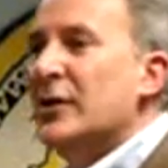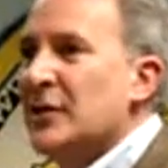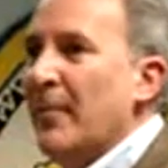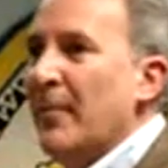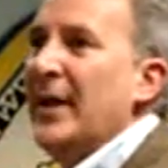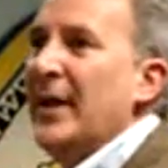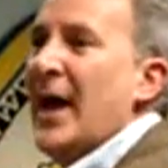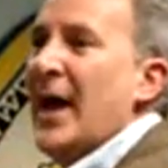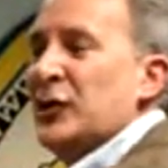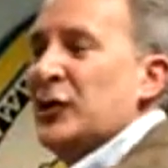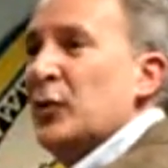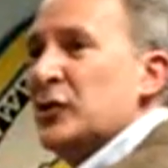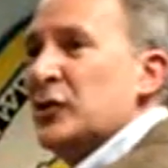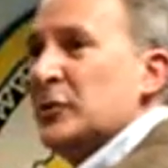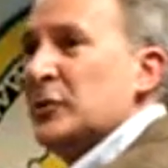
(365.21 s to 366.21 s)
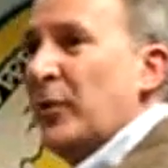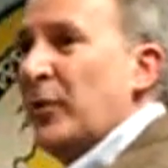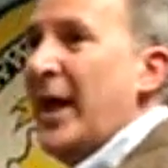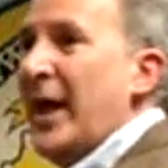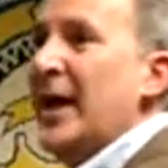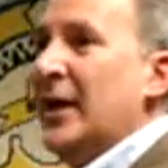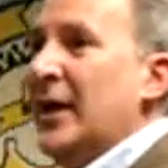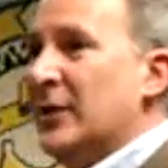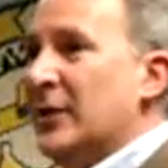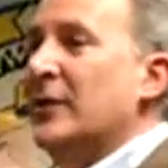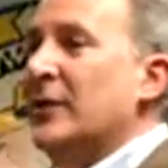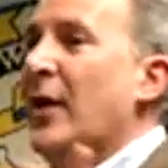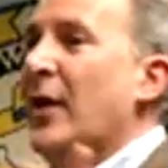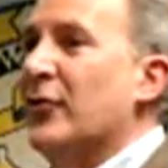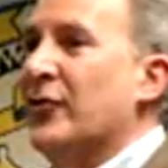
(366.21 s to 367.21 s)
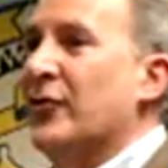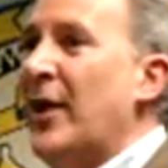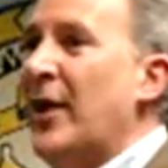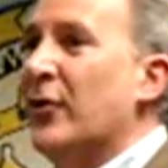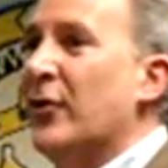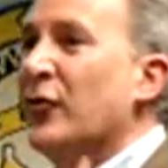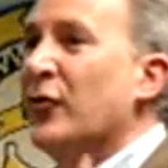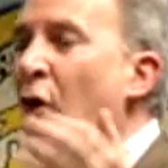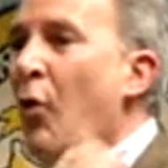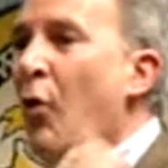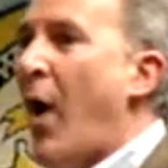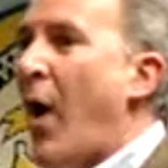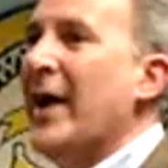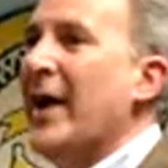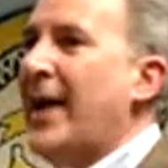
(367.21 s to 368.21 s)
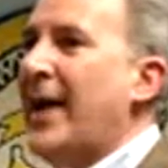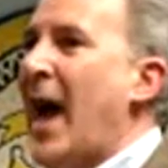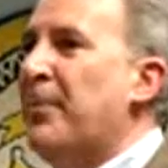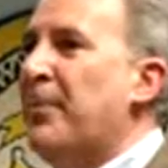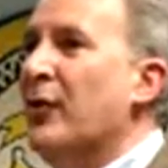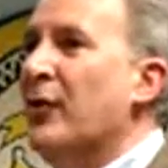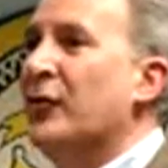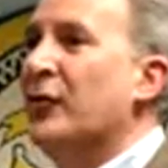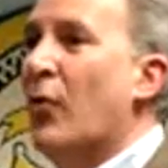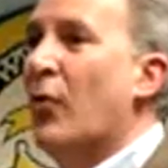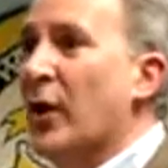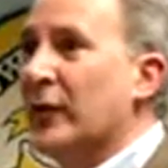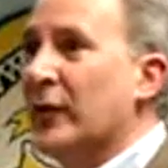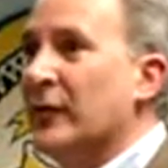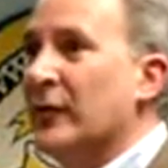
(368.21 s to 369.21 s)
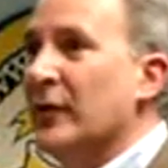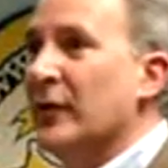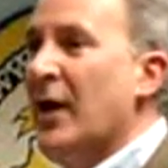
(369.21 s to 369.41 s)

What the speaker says: Somebody has to explain to the other senators why capitalism works.